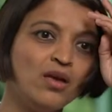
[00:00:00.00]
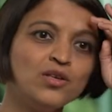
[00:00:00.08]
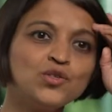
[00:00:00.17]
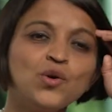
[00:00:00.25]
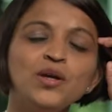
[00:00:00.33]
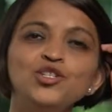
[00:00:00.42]

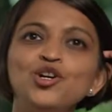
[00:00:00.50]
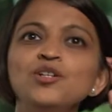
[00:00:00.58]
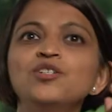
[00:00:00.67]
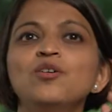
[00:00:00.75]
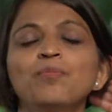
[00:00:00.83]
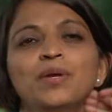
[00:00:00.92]
So, drug
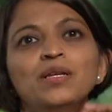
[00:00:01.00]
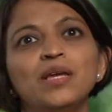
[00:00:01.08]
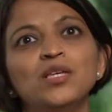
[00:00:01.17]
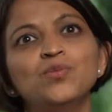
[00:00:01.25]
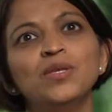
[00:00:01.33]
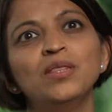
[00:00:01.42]
development,
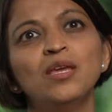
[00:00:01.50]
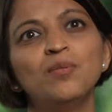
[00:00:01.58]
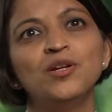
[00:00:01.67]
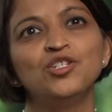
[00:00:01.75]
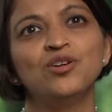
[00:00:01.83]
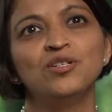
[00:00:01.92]
as we think
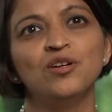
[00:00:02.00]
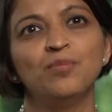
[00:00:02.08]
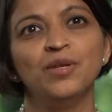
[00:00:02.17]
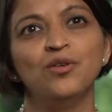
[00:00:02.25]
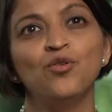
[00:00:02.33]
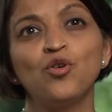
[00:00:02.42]
about drug
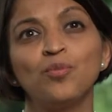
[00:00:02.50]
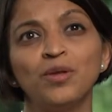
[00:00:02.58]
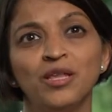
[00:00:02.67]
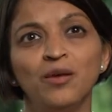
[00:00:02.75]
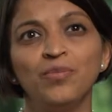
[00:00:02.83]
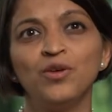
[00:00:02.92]
development
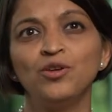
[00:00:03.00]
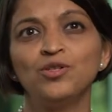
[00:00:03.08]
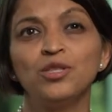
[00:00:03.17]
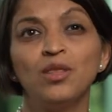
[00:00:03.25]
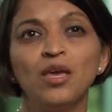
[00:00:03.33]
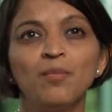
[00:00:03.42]
normally, you
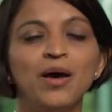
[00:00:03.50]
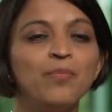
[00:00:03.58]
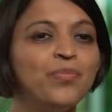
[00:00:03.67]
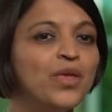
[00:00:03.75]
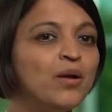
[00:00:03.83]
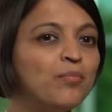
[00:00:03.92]
think about
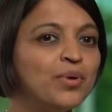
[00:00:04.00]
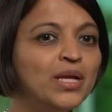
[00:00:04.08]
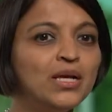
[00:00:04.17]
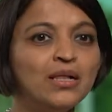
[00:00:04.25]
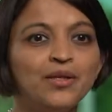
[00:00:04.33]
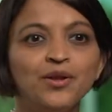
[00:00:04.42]

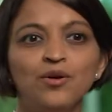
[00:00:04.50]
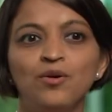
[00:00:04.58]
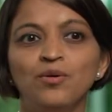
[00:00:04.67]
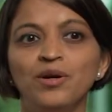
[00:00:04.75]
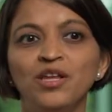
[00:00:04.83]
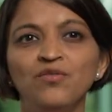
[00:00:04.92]

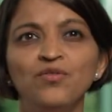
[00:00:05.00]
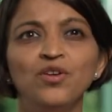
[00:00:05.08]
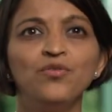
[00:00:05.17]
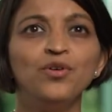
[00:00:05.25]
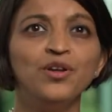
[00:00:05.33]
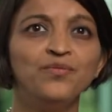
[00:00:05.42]
preclinical, in
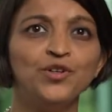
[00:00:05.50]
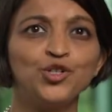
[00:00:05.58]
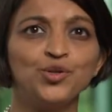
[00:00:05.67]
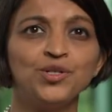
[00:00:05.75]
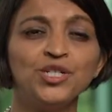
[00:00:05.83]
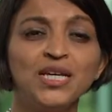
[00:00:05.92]
vivo, in
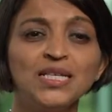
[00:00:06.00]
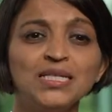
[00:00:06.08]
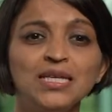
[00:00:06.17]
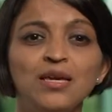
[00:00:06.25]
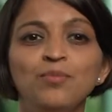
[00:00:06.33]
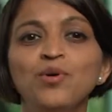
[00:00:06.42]
vitro
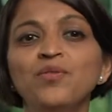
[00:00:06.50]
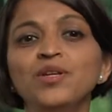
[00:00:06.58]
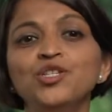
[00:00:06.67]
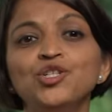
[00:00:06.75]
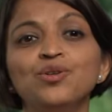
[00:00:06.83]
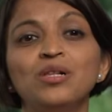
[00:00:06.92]
testing, moving
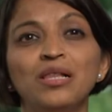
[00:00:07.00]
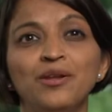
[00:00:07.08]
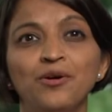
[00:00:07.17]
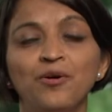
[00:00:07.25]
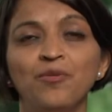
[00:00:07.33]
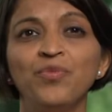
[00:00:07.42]
to
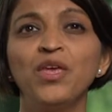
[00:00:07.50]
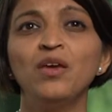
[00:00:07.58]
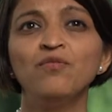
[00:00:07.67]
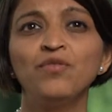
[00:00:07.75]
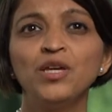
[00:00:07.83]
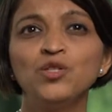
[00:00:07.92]
clinical,
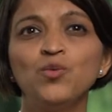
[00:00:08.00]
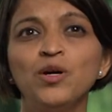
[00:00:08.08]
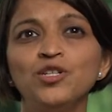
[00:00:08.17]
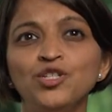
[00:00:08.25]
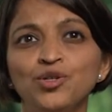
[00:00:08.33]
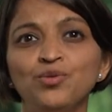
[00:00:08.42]
phase
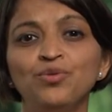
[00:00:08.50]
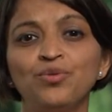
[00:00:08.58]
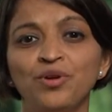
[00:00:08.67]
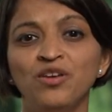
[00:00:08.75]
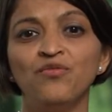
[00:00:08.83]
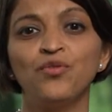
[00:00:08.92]
one, two,
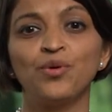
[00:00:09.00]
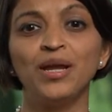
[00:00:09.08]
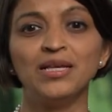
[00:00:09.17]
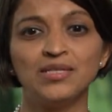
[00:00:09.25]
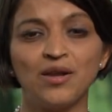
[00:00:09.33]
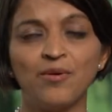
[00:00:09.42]
three, four,
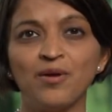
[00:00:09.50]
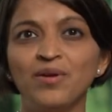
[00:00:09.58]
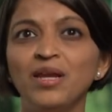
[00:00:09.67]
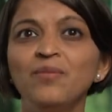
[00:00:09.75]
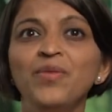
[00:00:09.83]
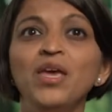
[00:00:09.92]
etc.
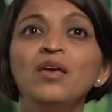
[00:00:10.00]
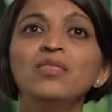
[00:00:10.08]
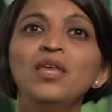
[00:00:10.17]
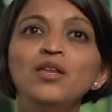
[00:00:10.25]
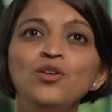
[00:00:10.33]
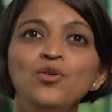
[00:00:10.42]
Right?
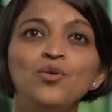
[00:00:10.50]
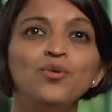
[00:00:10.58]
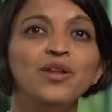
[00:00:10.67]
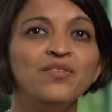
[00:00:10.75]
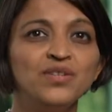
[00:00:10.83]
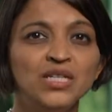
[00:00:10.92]
Then you go to an
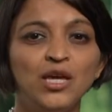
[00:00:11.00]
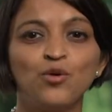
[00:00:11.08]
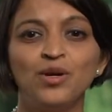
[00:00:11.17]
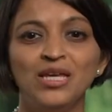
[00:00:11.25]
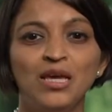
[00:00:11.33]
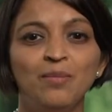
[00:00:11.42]
FDA or
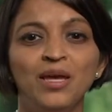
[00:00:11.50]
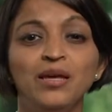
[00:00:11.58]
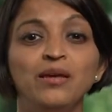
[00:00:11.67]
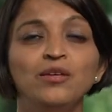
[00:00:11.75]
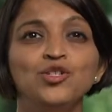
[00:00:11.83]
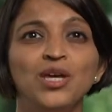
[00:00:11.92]
EMA
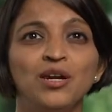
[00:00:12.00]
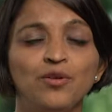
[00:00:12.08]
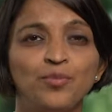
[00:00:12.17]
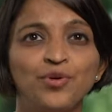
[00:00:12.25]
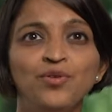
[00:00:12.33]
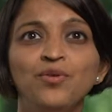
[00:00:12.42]
to get an
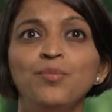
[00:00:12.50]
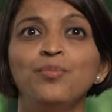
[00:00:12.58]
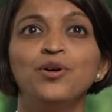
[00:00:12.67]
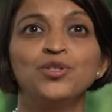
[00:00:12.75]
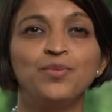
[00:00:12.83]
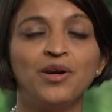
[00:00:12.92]
approval and
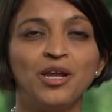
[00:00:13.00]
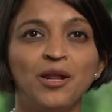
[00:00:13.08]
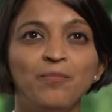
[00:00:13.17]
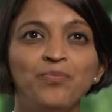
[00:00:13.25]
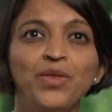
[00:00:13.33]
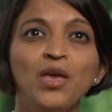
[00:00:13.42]
post marketing.